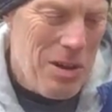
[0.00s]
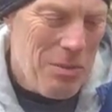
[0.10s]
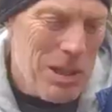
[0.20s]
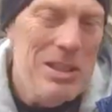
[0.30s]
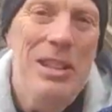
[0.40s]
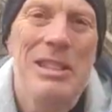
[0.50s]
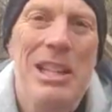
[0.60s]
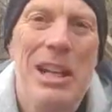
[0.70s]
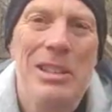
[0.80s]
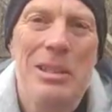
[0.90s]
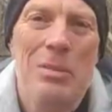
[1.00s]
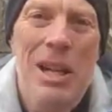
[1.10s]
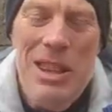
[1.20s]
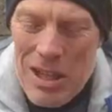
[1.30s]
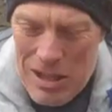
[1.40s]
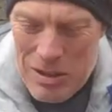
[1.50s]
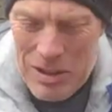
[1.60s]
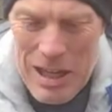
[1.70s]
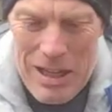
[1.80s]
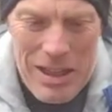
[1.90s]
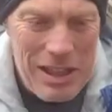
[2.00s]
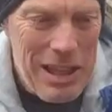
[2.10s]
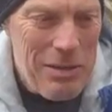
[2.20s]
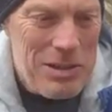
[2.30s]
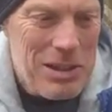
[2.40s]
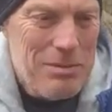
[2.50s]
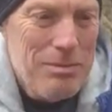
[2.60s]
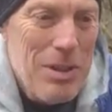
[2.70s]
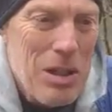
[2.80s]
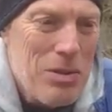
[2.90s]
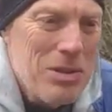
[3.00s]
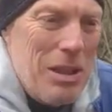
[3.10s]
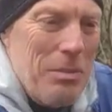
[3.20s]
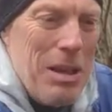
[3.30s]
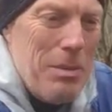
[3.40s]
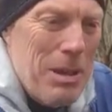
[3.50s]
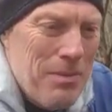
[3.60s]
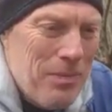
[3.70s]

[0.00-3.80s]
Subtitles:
parts of the skeleton, but I thought you'd kind of think that was interesting, maybe.